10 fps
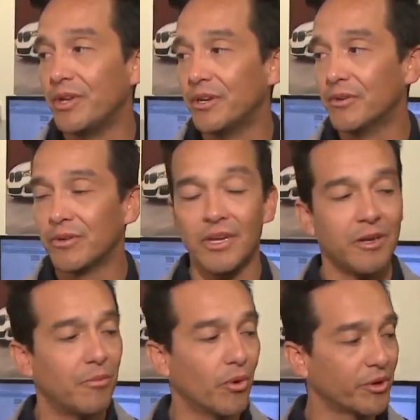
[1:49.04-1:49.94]
year.
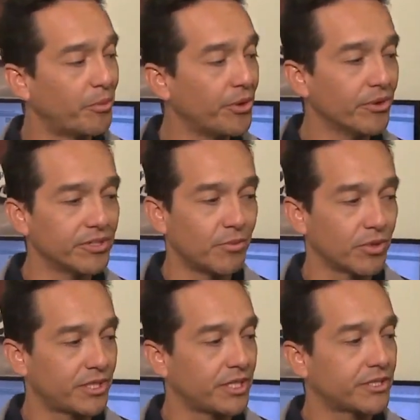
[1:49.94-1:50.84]
More computers,
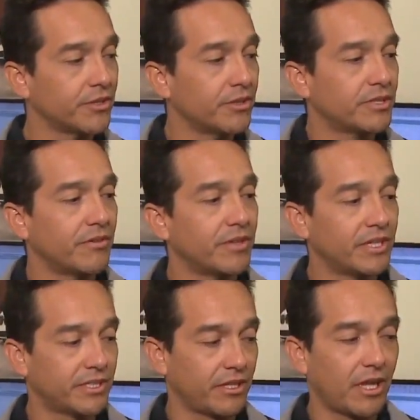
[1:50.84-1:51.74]
more sensors,
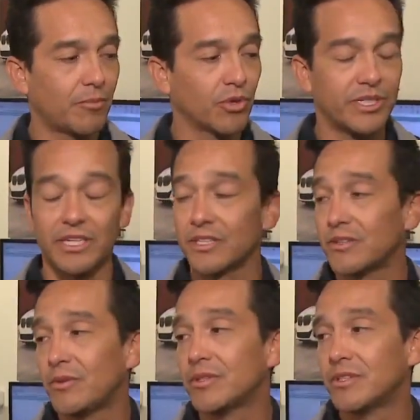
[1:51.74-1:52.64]
everything's a lot more
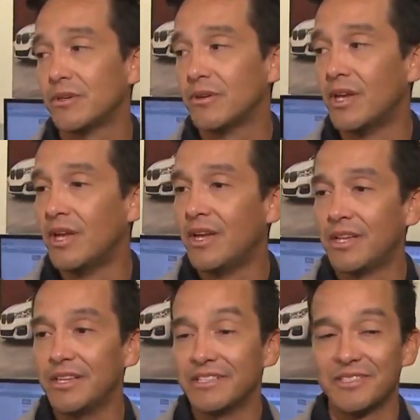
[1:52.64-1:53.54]
technical. So
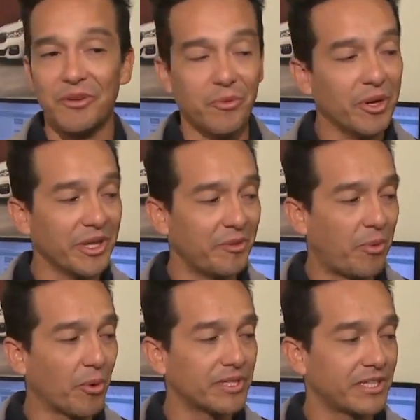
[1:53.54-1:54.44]
that's really
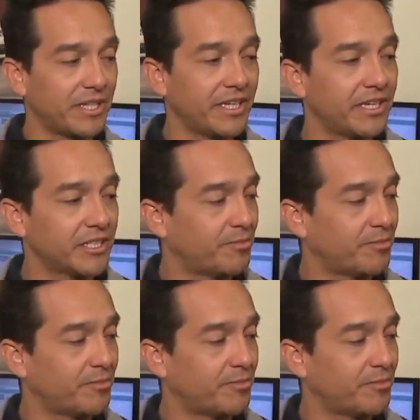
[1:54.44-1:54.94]
important that they get